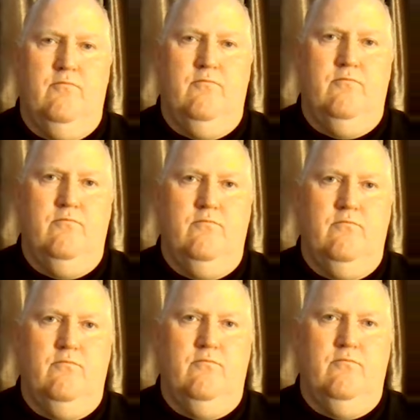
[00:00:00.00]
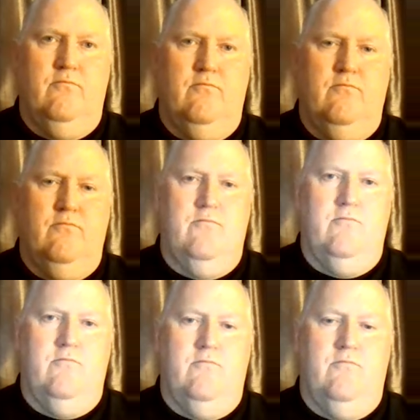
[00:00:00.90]

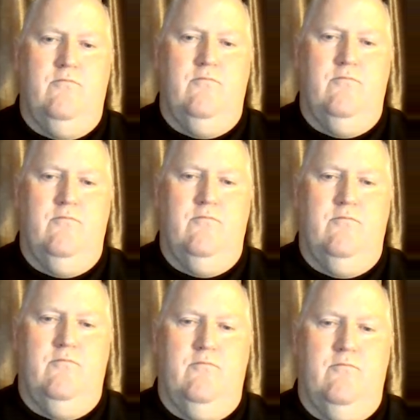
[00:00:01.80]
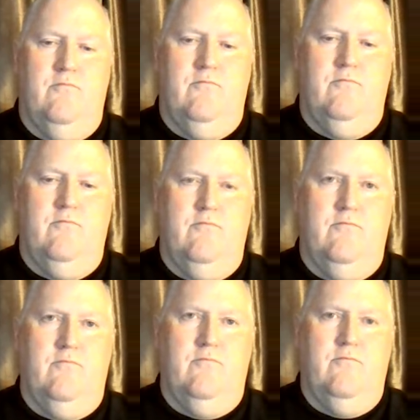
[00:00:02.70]

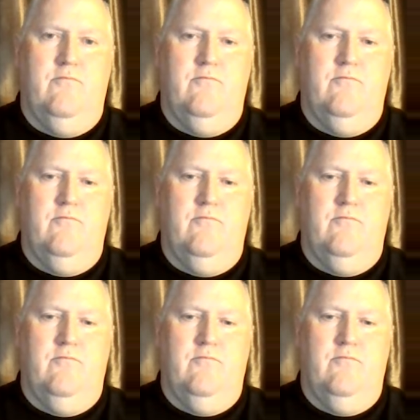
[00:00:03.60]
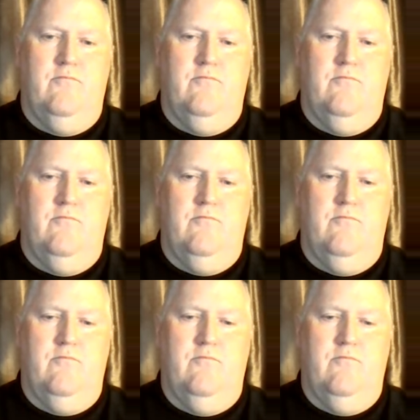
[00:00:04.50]

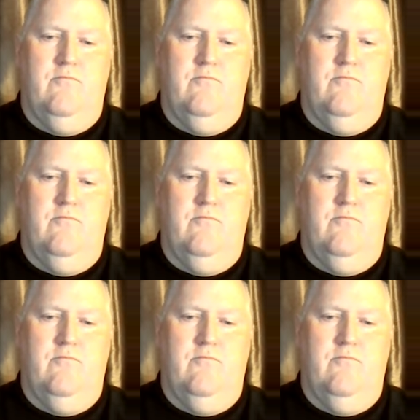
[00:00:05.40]
(silent)